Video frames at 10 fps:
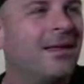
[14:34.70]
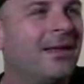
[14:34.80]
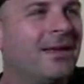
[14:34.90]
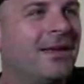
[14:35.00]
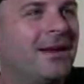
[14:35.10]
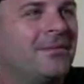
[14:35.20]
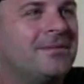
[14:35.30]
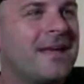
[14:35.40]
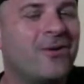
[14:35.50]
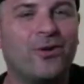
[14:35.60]
In a
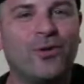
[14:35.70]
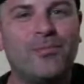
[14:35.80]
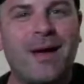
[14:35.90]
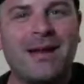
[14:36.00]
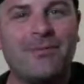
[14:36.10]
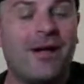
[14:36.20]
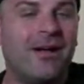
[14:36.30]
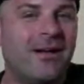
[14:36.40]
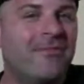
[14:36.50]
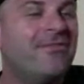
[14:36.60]
town called
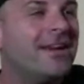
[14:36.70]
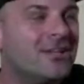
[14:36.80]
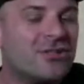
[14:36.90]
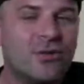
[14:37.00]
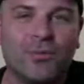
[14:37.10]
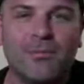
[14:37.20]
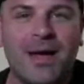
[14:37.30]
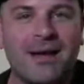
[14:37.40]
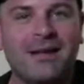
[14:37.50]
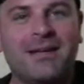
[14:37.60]
a village called
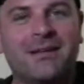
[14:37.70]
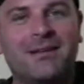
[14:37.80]
Manly.